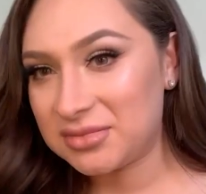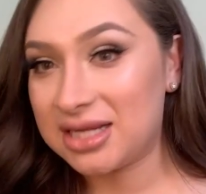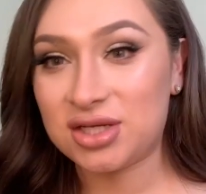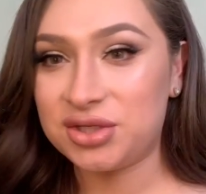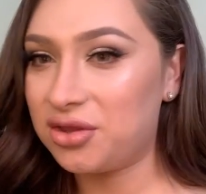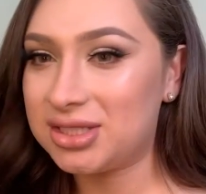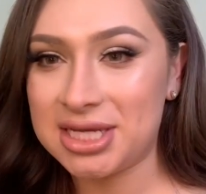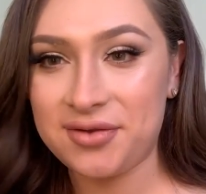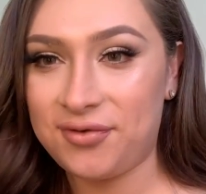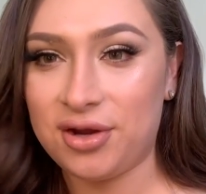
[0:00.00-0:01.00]
It's on the other
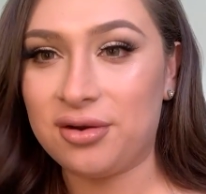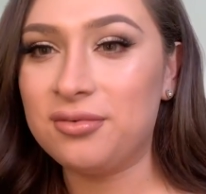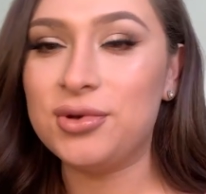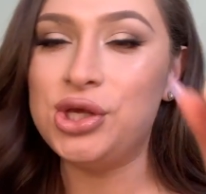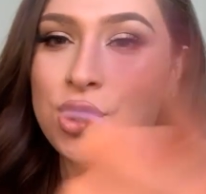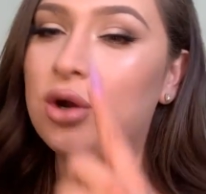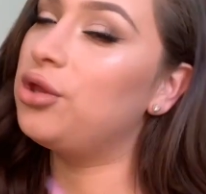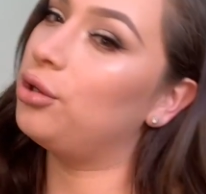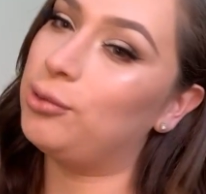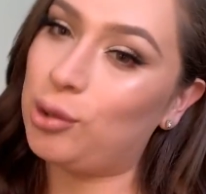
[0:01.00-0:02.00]
side of fear. You're the
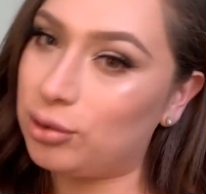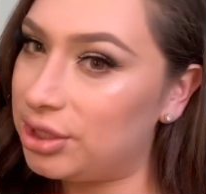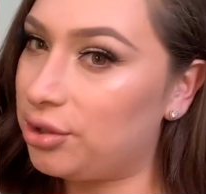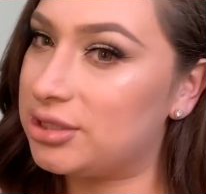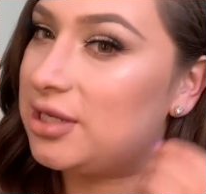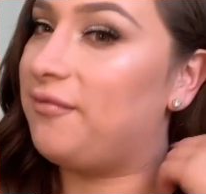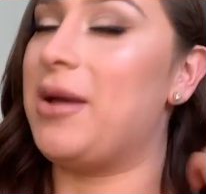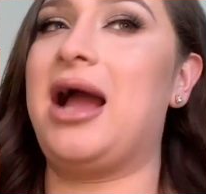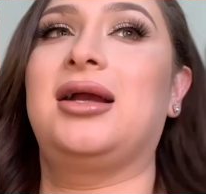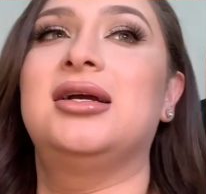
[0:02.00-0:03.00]
only one holding yourself
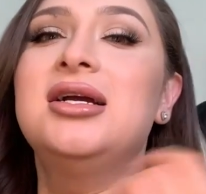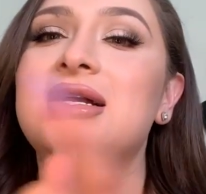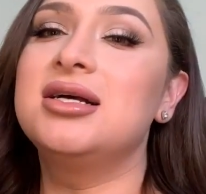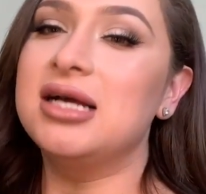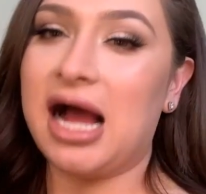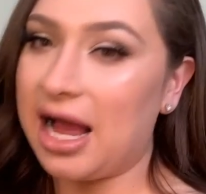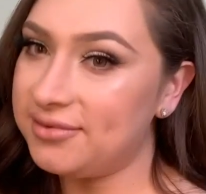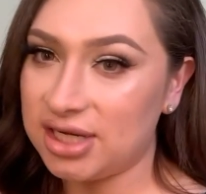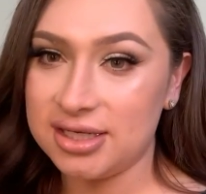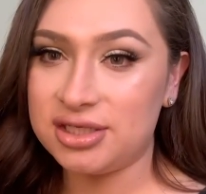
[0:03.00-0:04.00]
back. I've
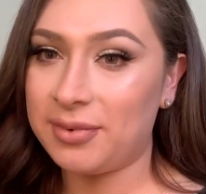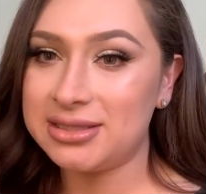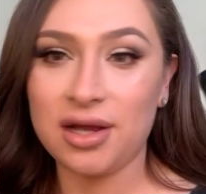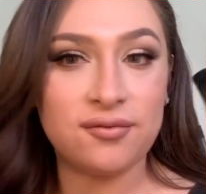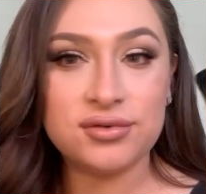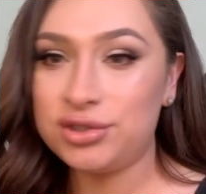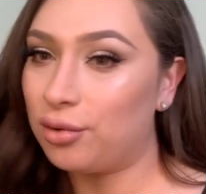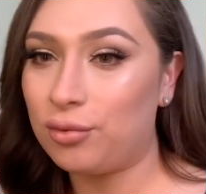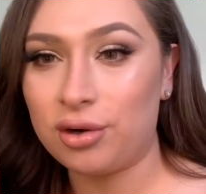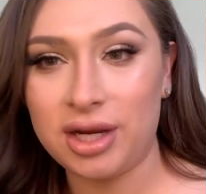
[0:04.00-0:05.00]
done it to myself.
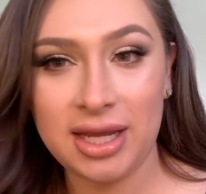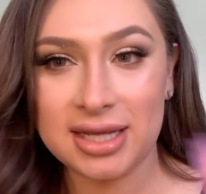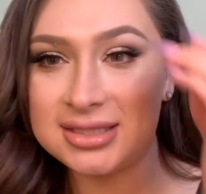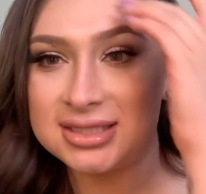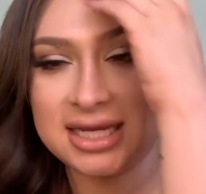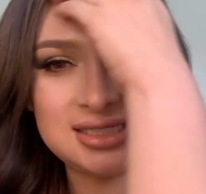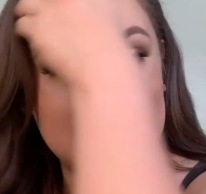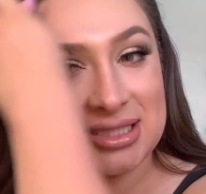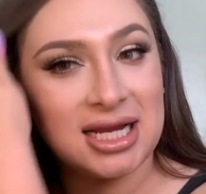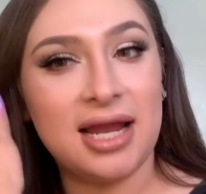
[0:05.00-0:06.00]
Don't worry. It
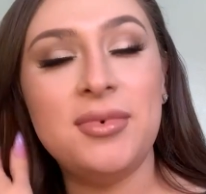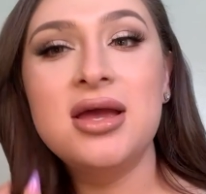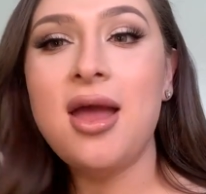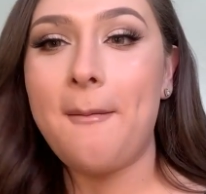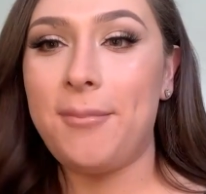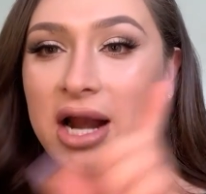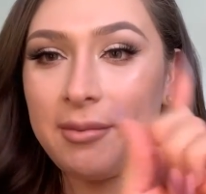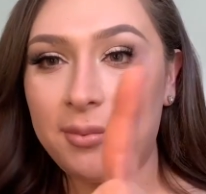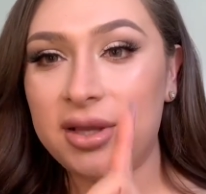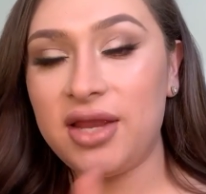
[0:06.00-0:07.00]
takes time. But
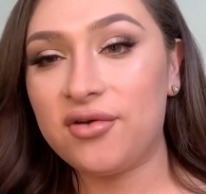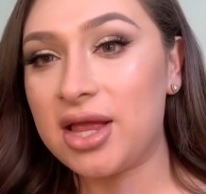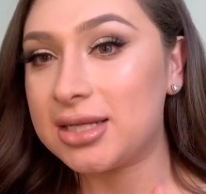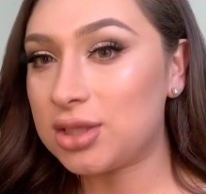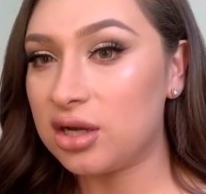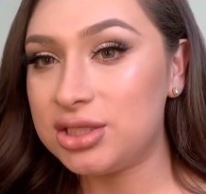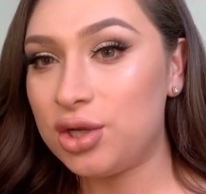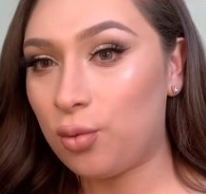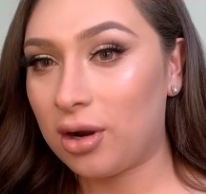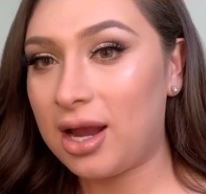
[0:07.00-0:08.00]
I'm a believer that as long as
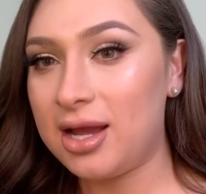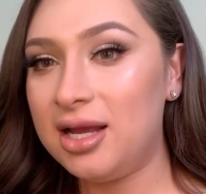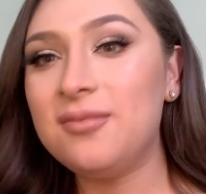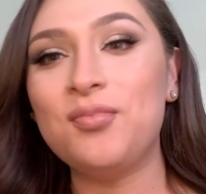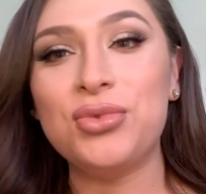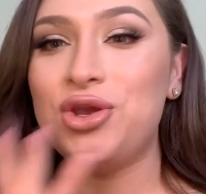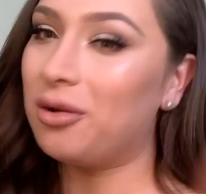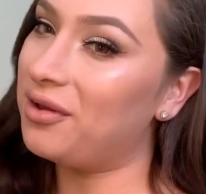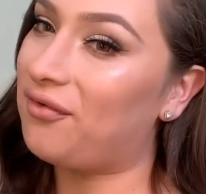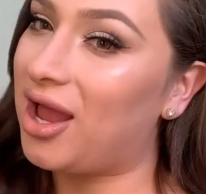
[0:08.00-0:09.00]
you work at it, you'll
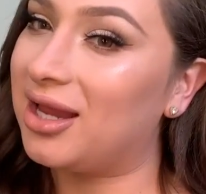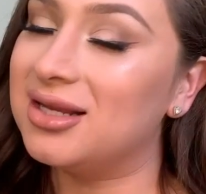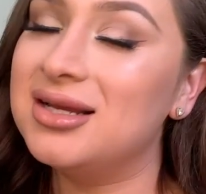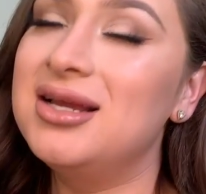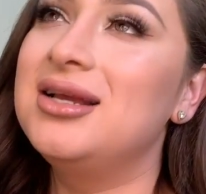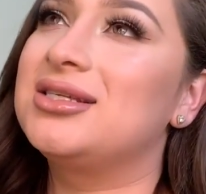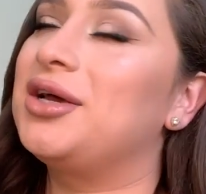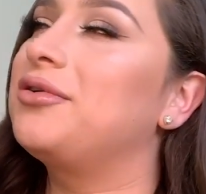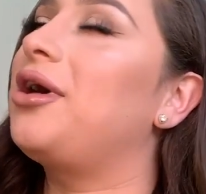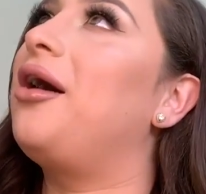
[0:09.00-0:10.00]
be fine.
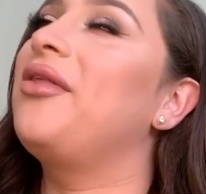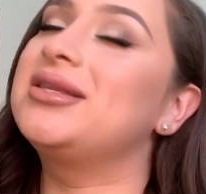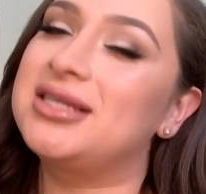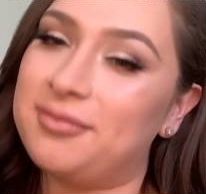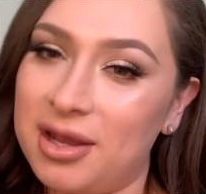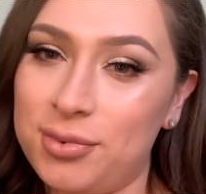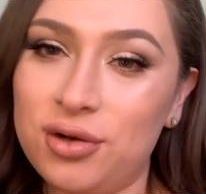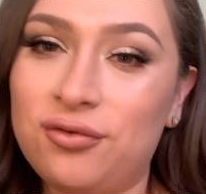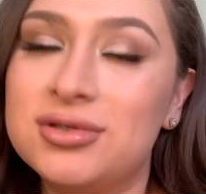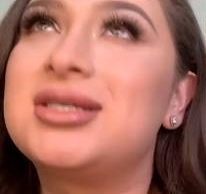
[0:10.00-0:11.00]
So with all that said, my
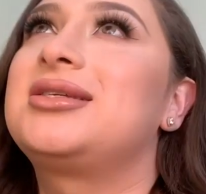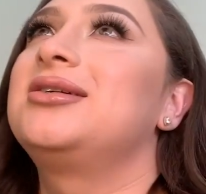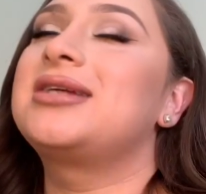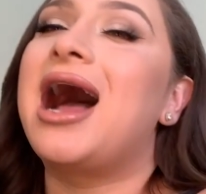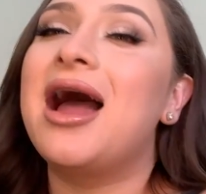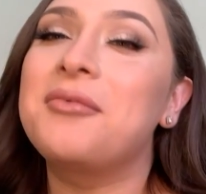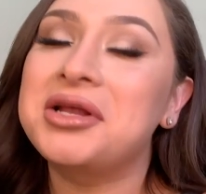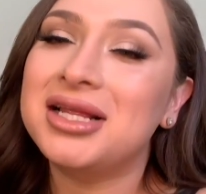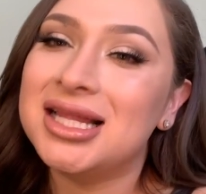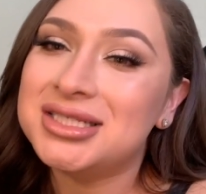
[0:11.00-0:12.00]
beautiful sisters, I'm
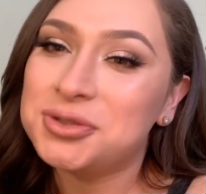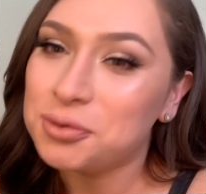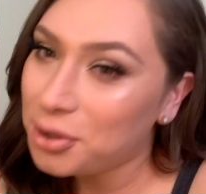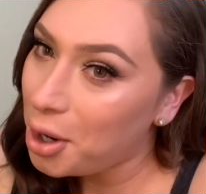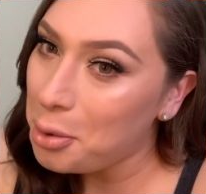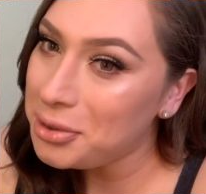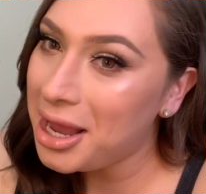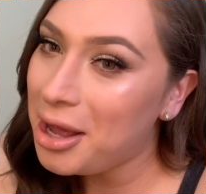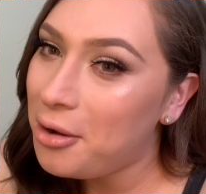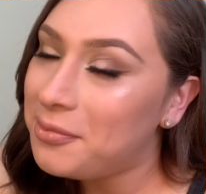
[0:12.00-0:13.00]
going to let you go
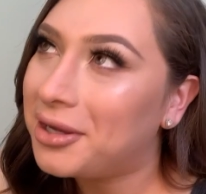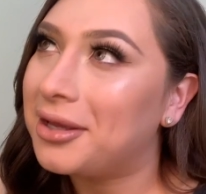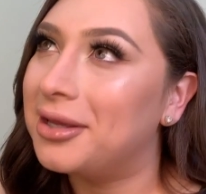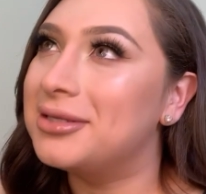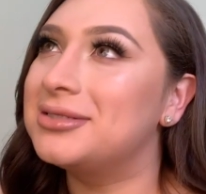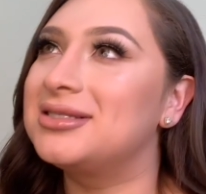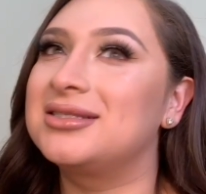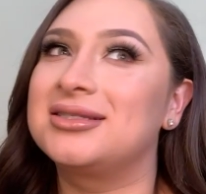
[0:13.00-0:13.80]
now, because